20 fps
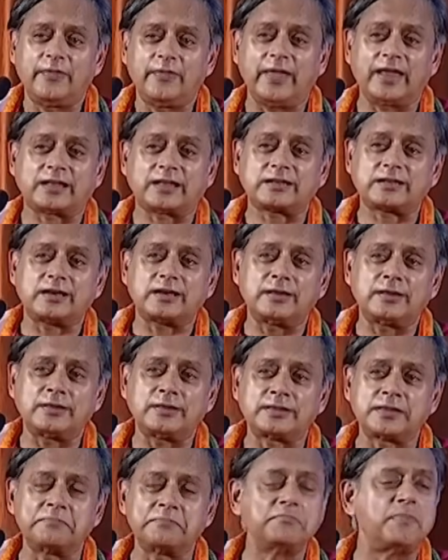
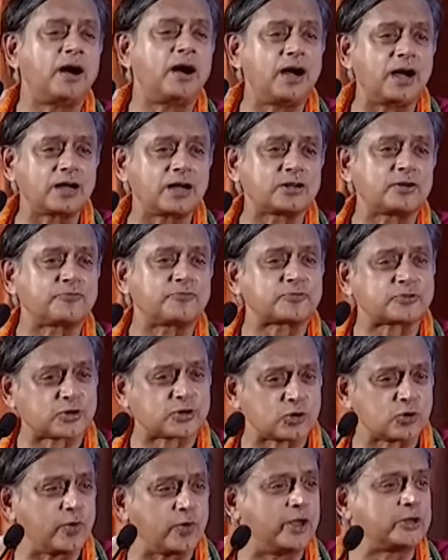that the mark of
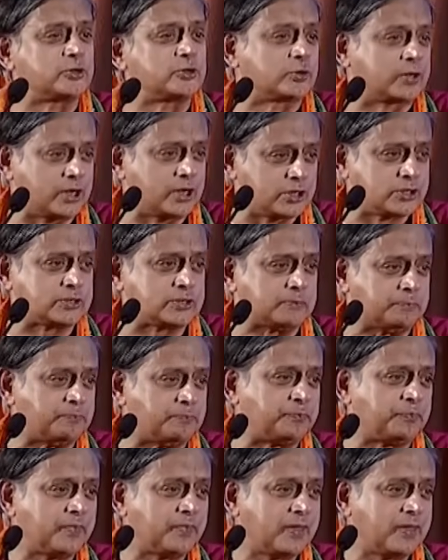true education